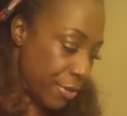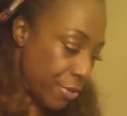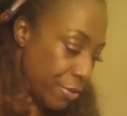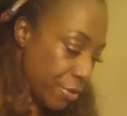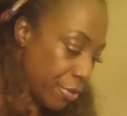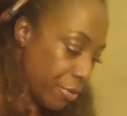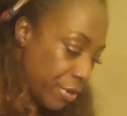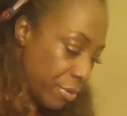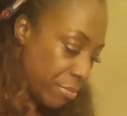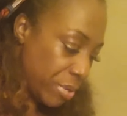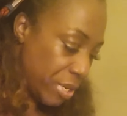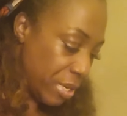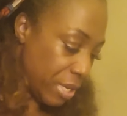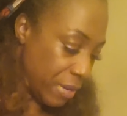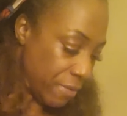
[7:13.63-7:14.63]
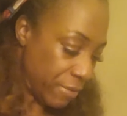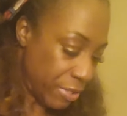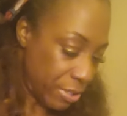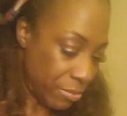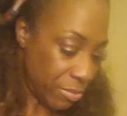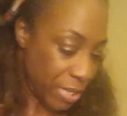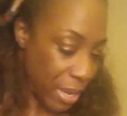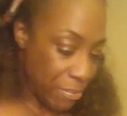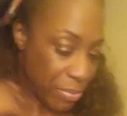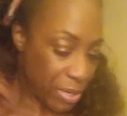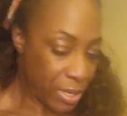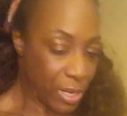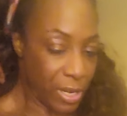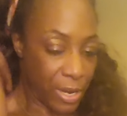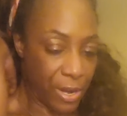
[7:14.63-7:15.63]
You're going to be given some type of
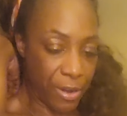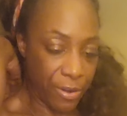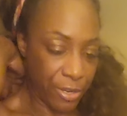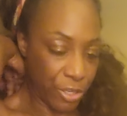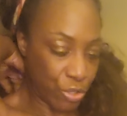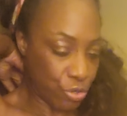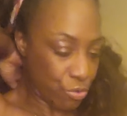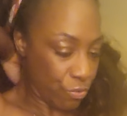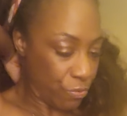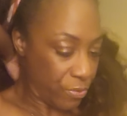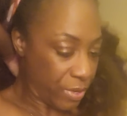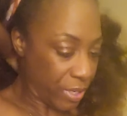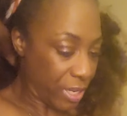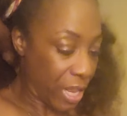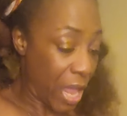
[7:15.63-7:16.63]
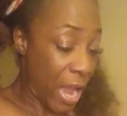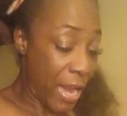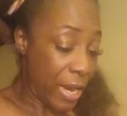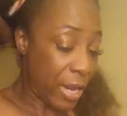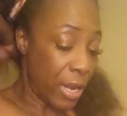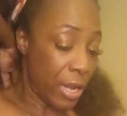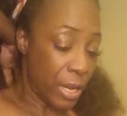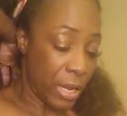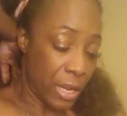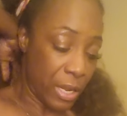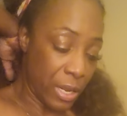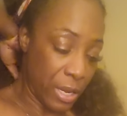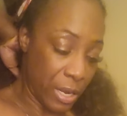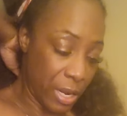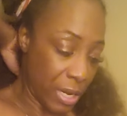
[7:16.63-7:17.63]
clarity, truth, and light,
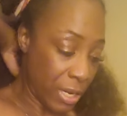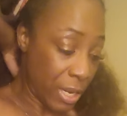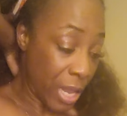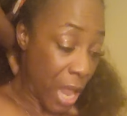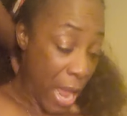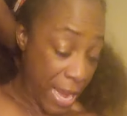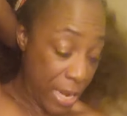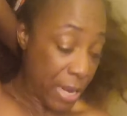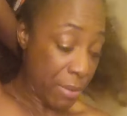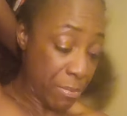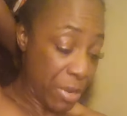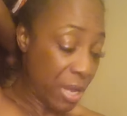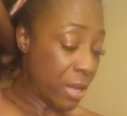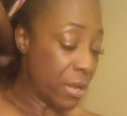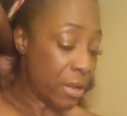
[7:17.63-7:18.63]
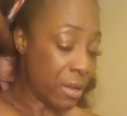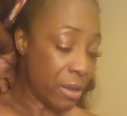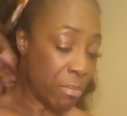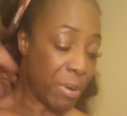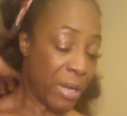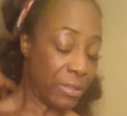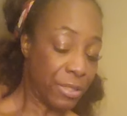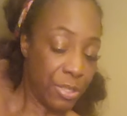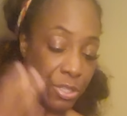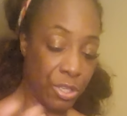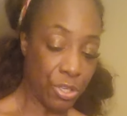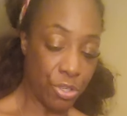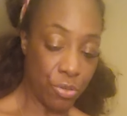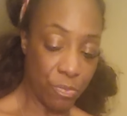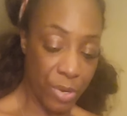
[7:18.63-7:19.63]
enlightenment about this
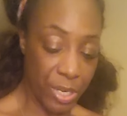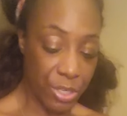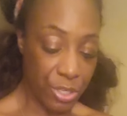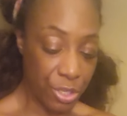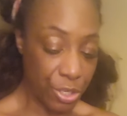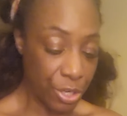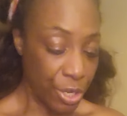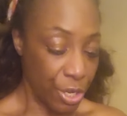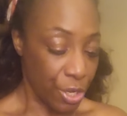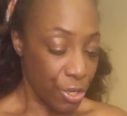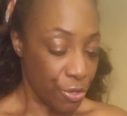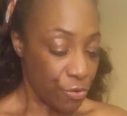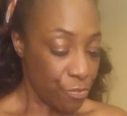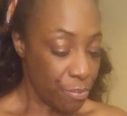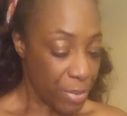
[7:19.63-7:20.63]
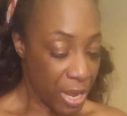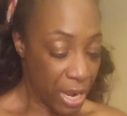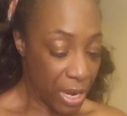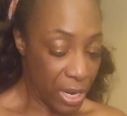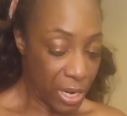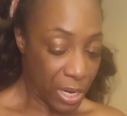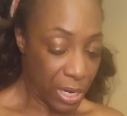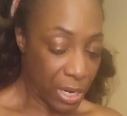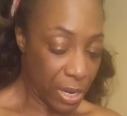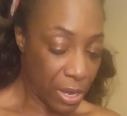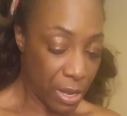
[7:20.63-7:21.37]
situation. You may